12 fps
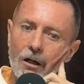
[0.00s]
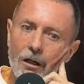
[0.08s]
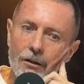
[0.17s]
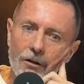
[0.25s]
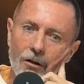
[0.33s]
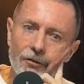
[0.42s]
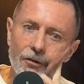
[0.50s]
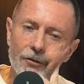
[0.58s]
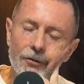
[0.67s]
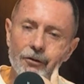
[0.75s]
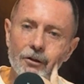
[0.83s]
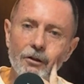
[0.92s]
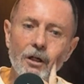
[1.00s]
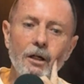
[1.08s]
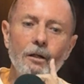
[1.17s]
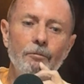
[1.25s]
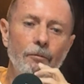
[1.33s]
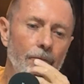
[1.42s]
an offer
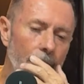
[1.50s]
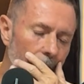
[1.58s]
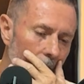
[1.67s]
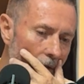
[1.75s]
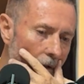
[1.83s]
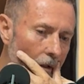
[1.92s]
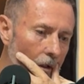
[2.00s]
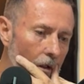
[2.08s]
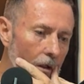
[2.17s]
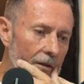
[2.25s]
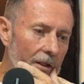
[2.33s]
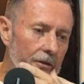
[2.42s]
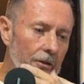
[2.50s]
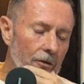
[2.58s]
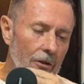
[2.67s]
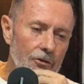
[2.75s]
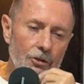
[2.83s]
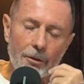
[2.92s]
through, they're
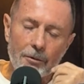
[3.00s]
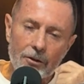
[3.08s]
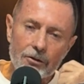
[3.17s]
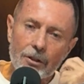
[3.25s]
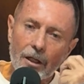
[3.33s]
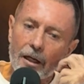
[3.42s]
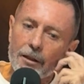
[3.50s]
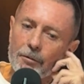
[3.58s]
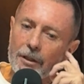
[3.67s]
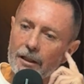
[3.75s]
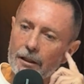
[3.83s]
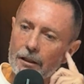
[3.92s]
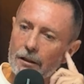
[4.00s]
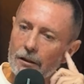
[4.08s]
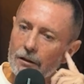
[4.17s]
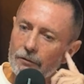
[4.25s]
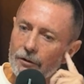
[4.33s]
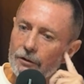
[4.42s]
doing a tribute to AB
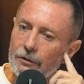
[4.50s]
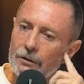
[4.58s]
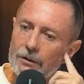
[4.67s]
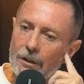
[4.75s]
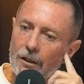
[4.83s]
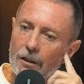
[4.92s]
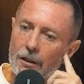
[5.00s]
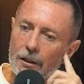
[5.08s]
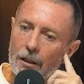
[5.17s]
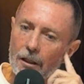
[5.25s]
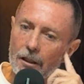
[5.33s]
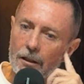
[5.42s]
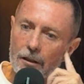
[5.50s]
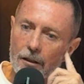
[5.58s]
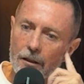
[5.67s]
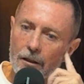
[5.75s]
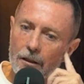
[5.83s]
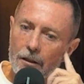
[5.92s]
with Derek
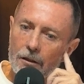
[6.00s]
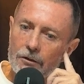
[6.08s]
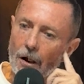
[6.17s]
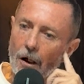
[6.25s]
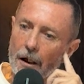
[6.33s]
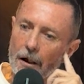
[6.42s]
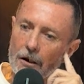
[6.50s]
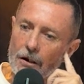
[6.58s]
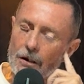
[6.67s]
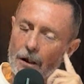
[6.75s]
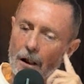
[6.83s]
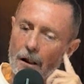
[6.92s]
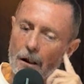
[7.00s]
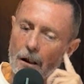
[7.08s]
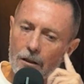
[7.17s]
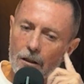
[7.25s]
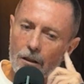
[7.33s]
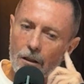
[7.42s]
and Tiger's son,
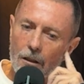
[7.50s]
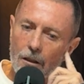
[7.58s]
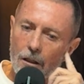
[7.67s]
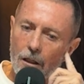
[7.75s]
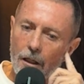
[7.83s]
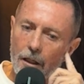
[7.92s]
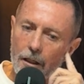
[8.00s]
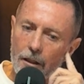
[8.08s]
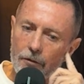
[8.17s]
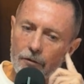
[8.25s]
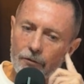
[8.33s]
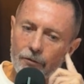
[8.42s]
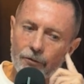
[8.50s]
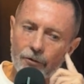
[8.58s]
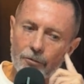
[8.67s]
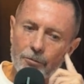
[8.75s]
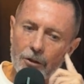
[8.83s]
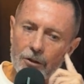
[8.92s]
and
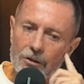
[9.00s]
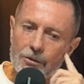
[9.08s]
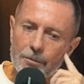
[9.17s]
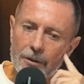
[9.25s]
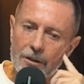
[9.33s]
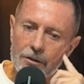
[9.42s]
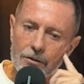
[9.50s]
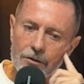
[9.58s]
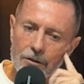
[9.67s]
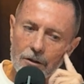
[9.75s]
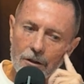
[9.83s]
for Bernie Spears,